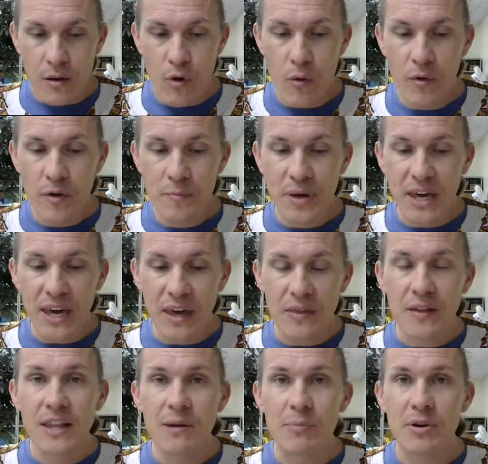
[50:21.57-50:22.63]
What would be
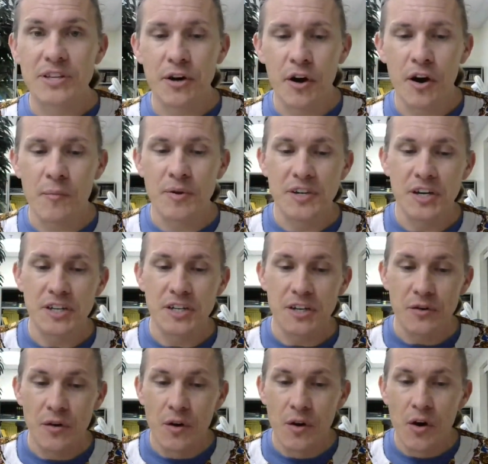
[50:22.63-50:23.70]
the libertarian
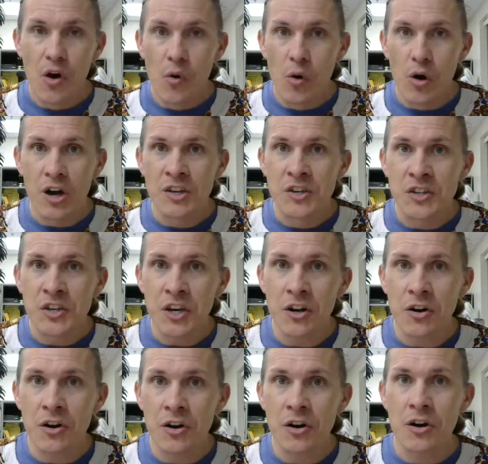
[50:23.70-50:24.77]
position? Well,
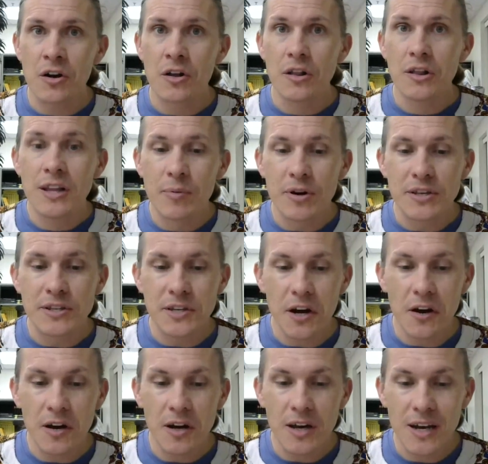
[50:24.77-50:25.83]
consider
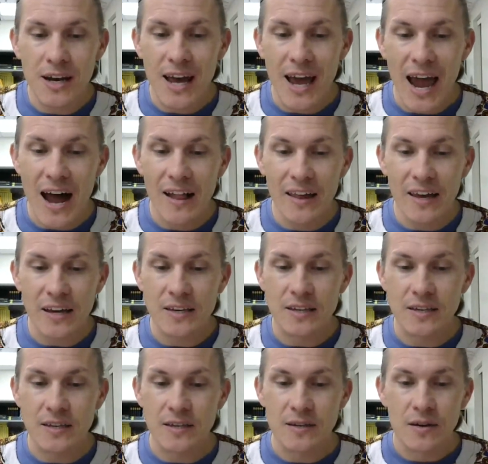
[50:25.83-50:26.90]
libertarian
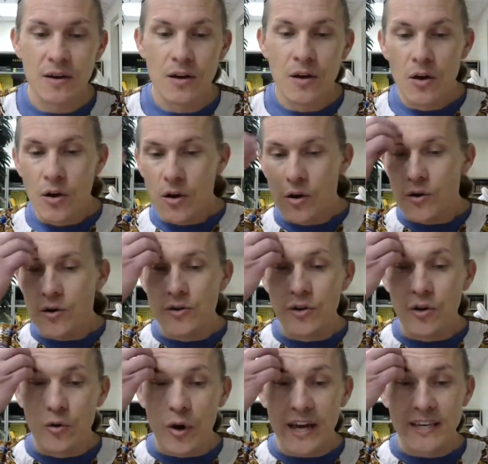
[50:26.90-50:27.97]
Alex
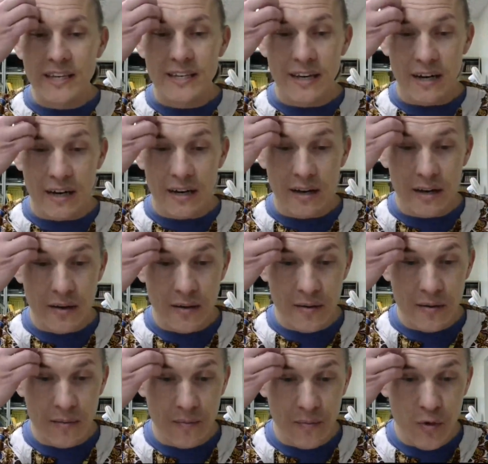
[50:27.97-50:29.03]
Noresta,
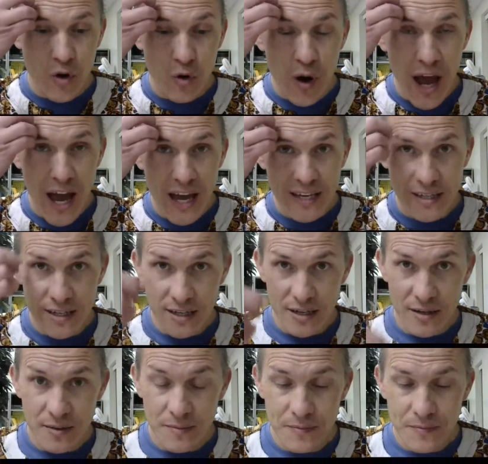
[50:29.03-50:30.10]
Norasta